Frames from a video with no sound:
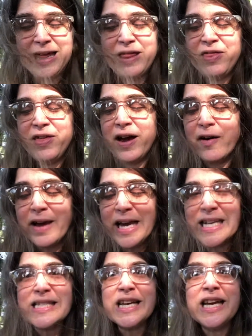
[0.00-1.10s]
There
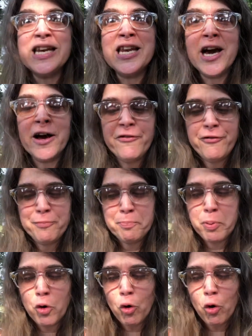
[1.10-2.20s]
is enough
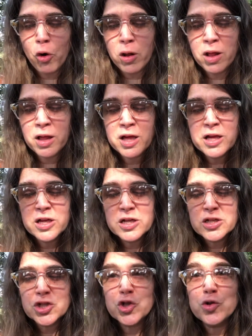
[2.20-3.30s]
pull
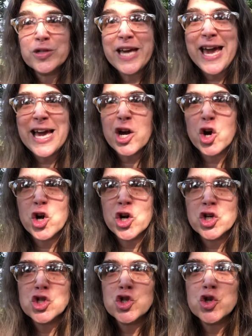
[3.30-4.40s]
to take her
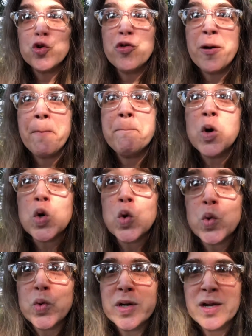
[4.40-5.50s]
to the
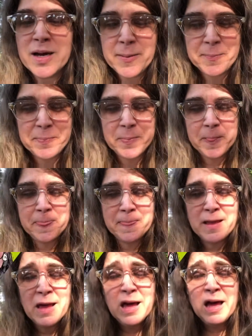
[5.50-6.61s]
moon.
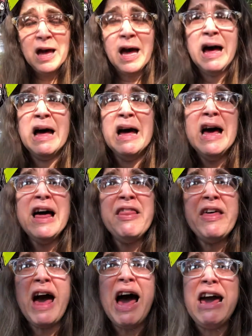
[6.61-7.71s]

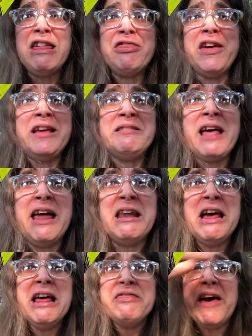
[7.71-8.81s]
I think that
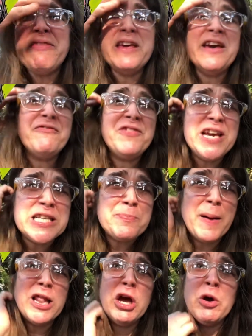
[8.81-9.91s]
if these
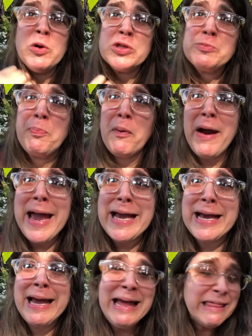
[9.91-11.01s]
balloons
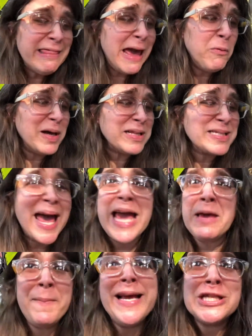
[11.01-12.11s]
break, they will
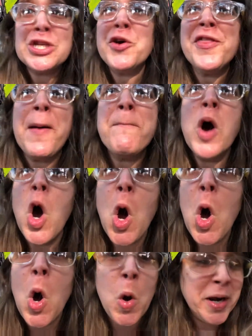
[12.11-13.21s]
take me to the
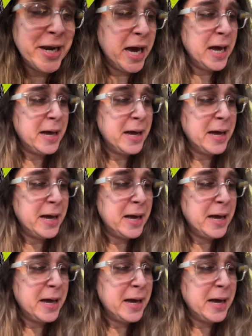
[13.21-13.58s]
moon,